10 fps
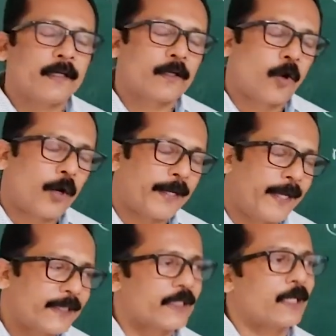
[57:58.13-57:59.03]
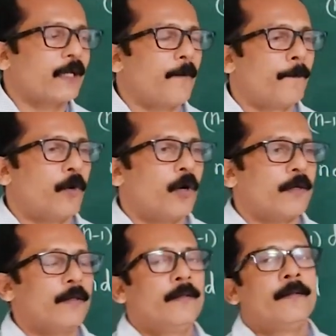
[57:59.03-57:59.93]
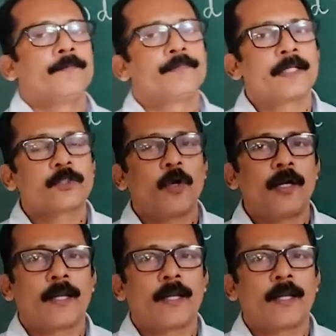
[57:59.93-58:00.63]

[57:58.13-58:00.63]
coordination compound, that's called